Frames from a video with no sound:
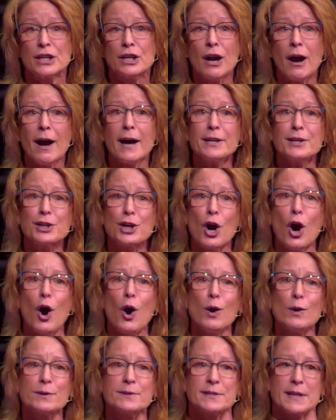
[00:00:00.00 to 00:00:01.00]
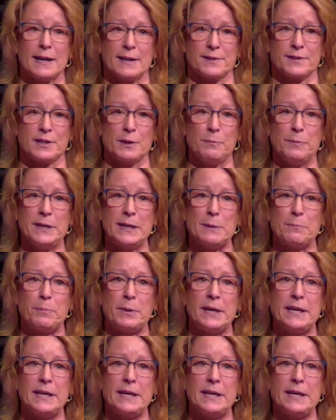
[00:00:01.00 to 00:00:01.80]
God calls us to be at